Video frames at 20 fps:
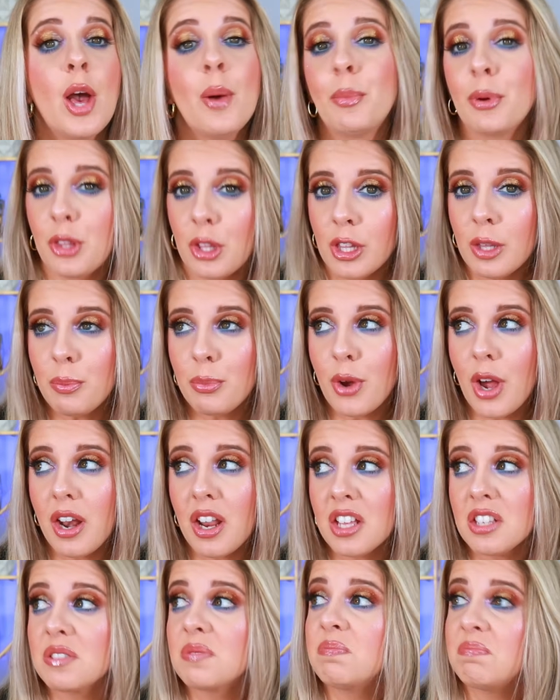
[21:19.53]
But the lip
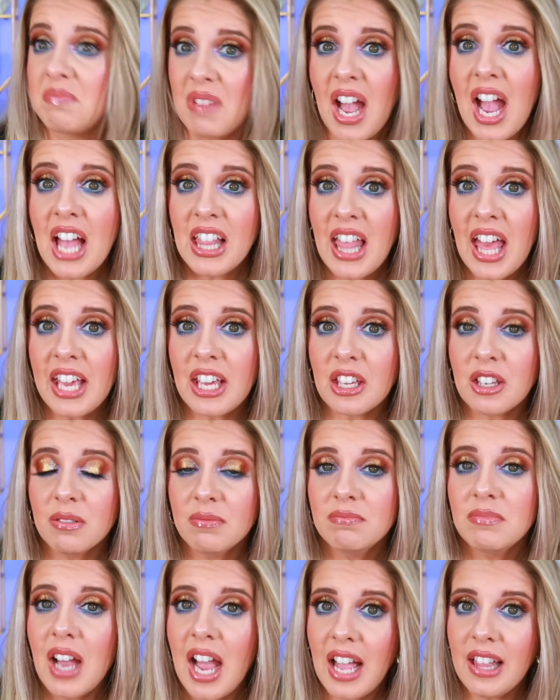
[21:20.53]
products, I like.
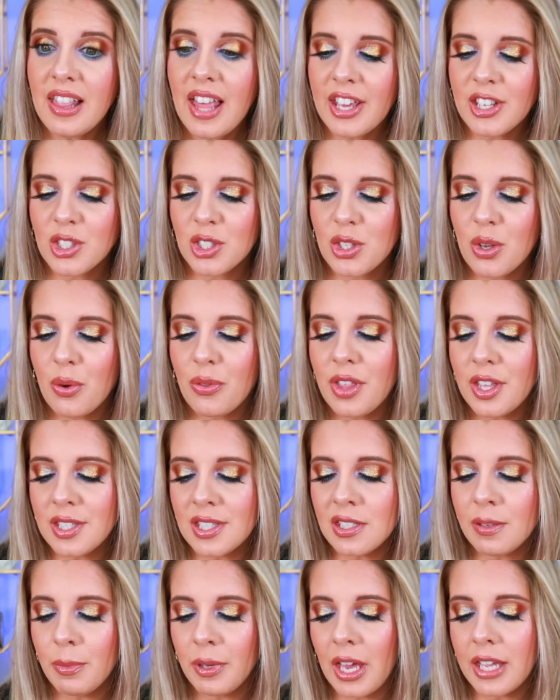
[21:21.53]
I like. So this
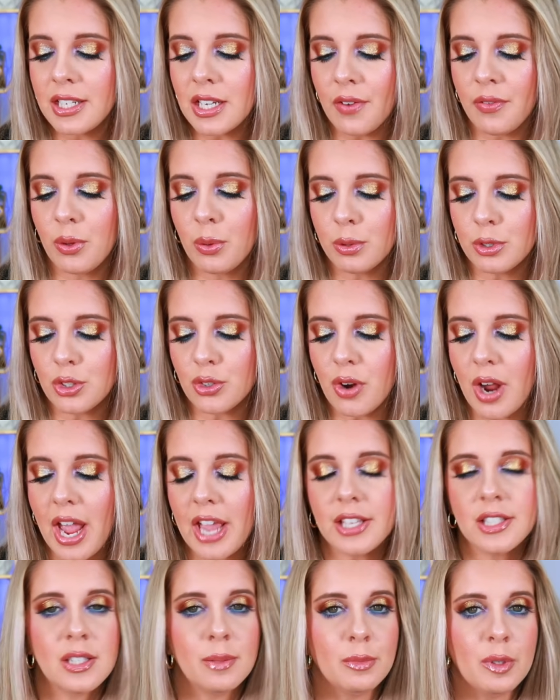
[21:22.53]
is something I definitely would
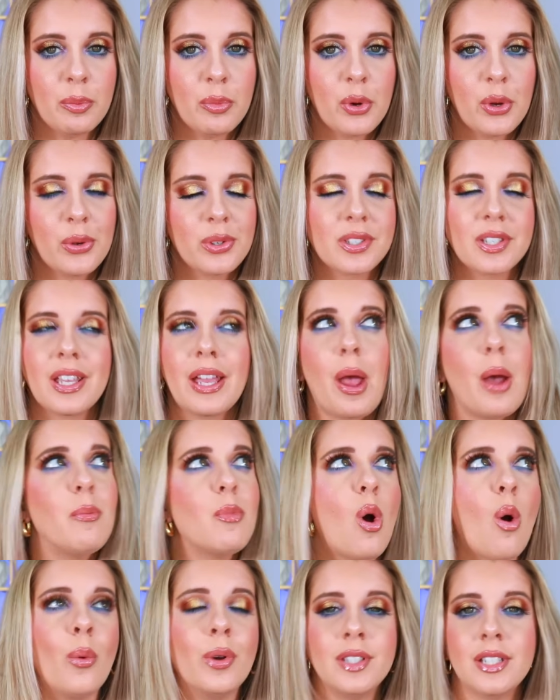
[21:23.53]
try some lip oils because I'm
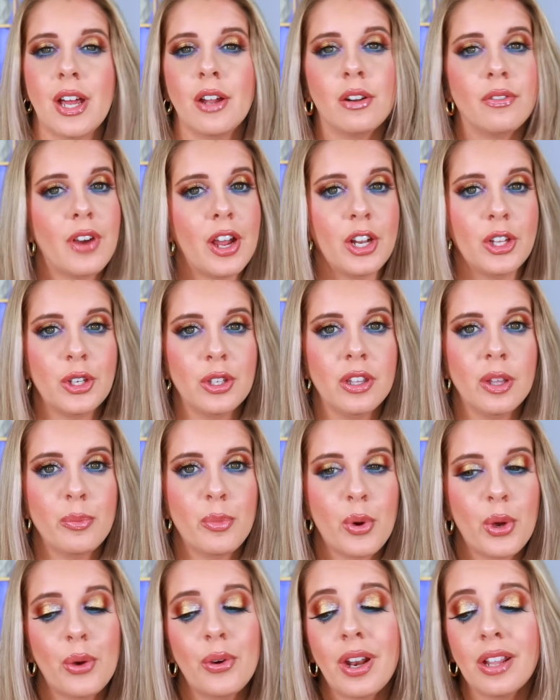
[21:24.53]
always down to find a good lip
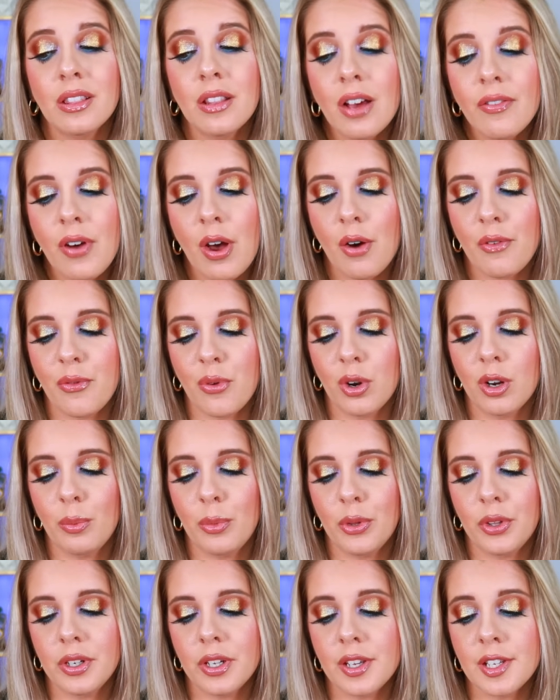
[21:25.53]
oil and I love how
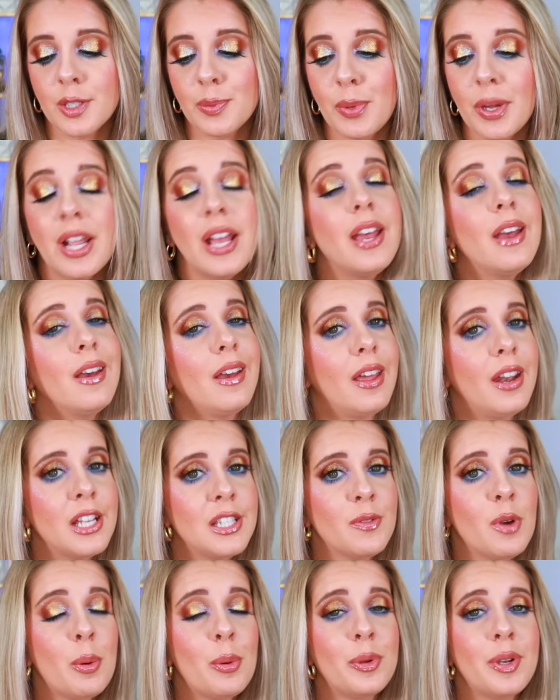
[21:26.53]
affordable it is. But it
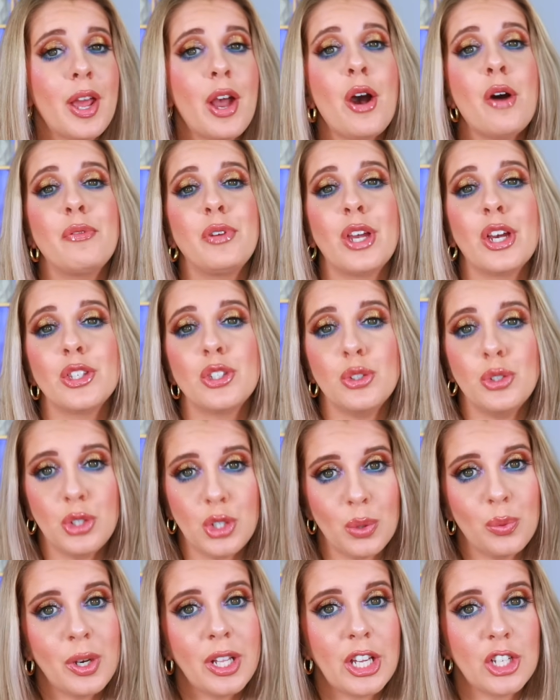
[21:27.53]
is available now if you guys
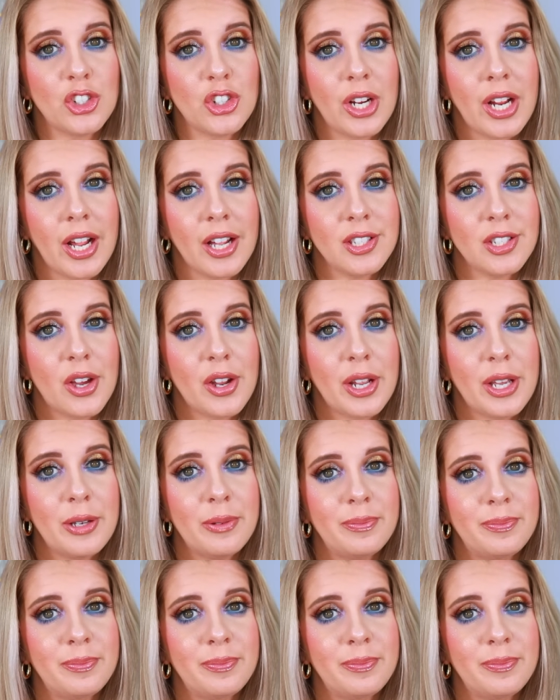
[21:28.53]
do want to get your hands on it.